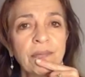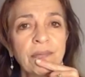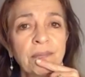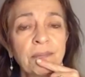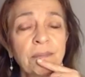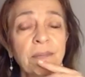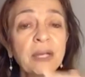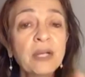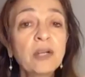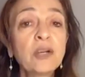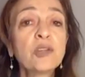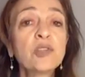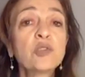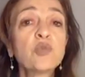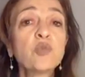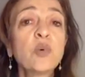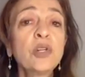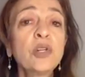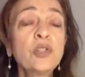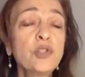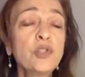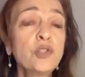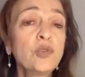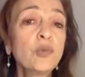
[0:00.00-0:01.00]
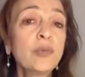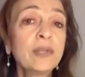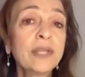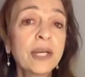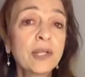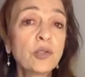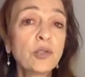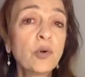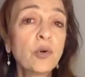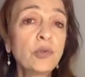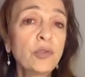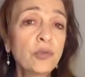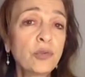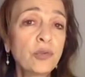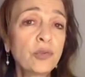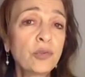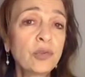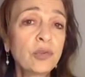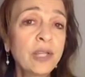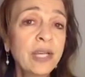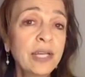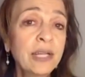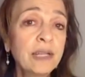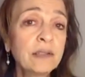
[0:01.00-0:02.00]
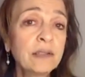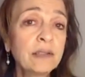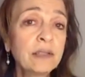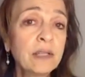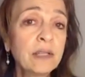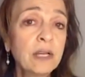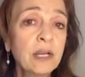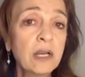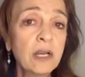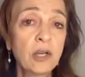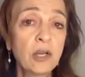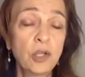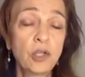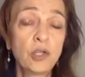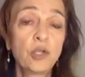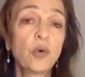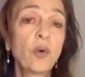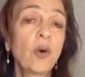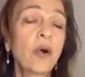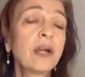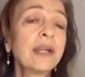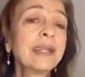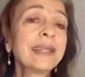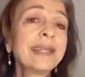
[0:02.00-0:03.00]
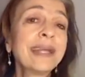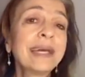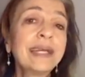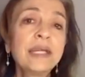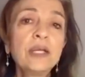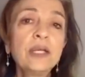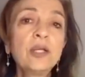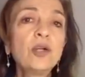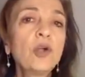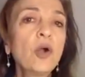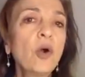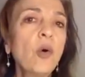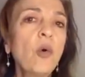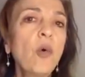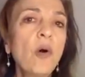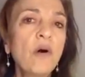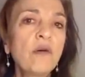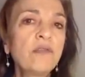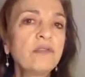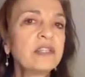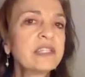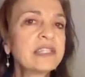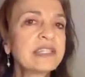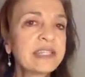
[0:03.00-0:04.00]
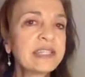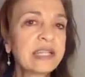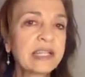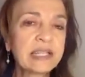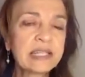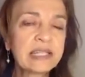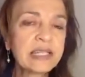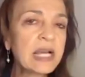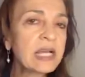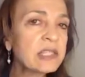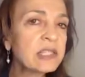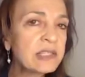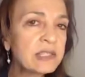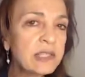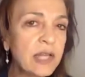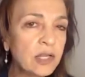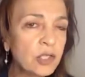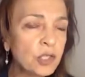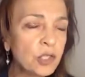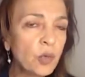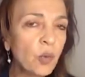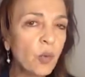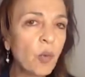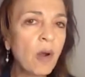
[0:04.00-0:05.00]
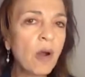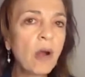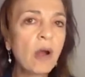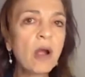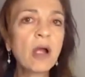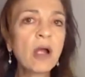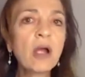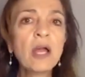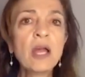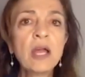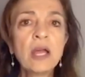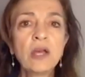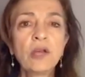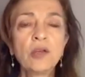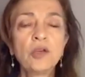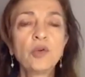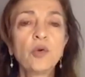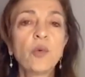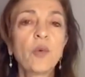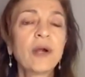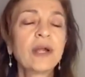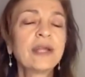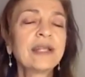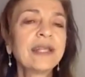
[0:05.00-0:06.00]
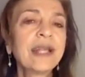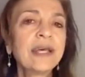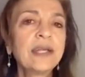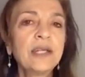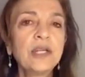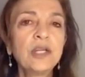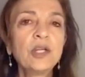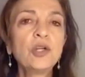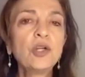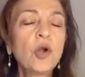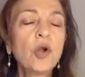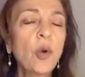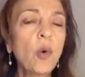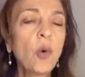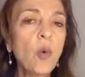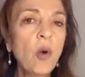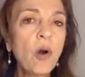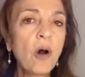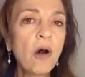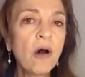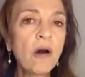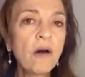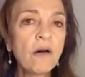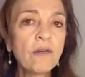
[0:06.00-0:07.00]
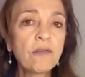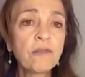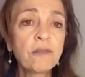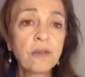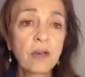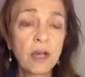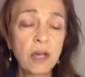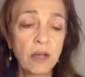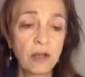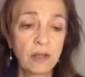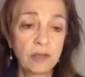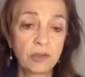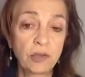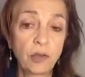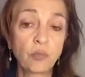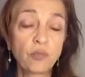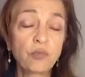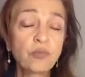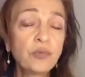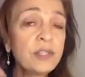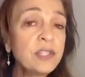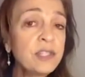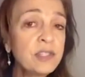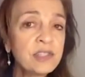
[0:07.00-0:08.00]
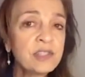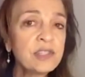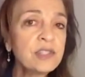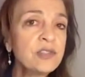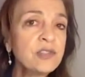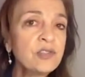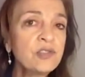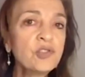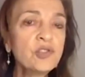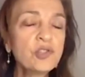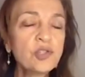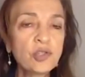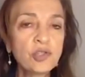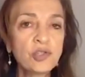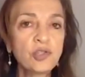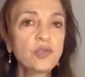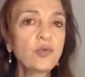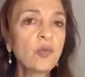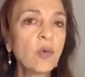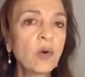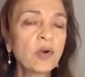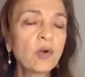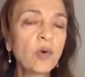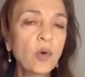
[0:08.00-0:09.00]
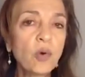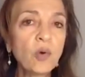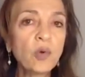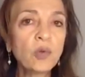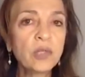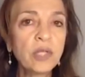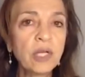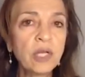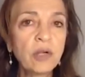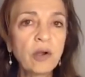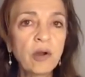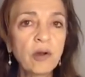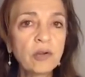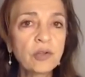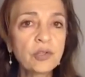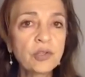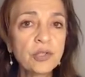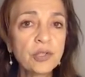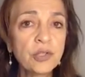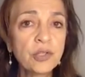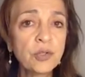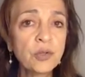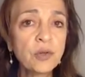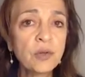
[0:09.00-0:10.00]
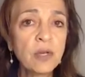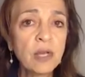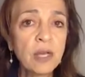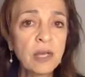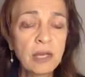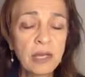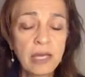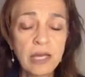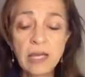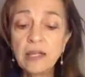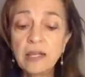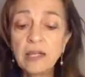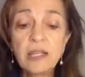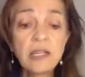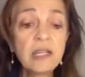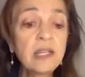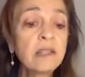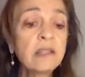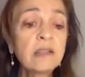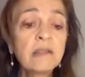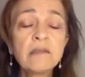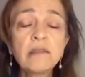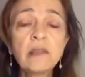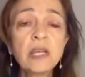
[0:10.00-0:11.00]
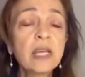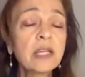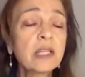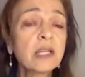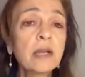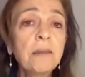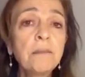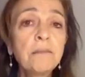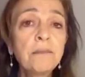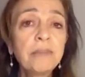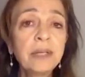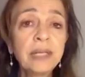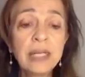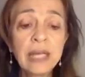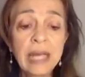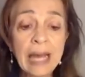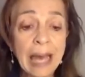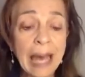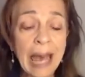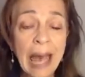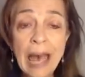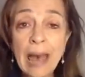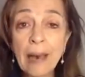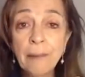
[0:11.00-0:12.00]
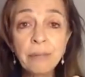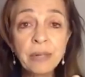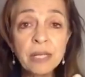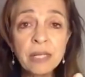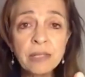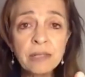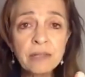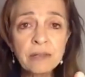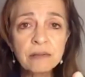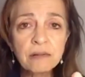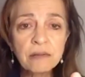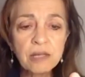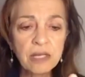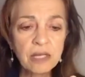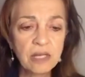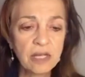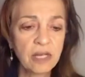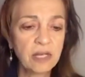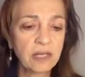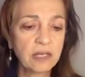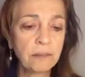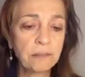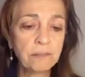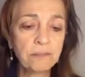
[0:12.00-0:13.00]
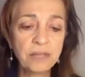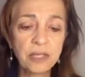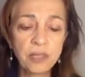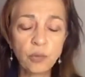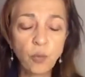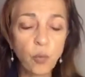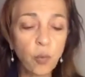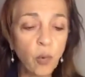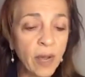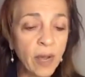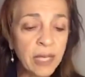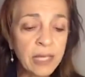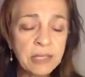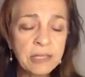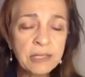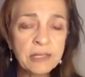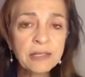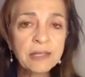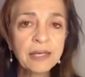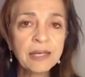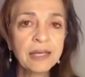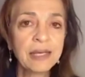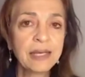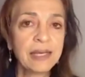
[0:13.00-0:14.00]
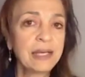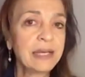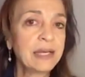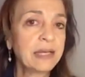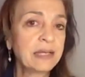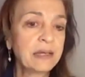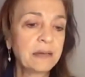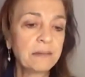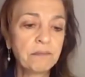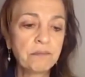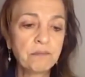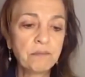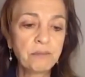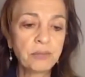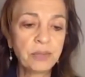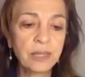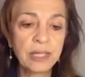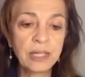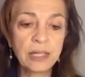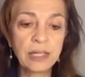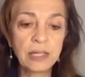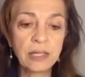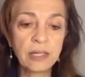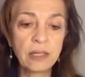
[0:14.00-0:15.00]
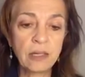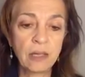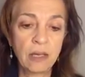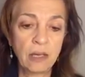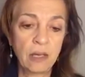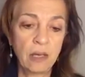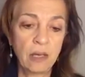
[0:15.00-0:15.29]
Because once you let go, you think, you are letting go of the success that you are letting go of the reasons you are holding on to. And it can be a habit, it can be weight, it can be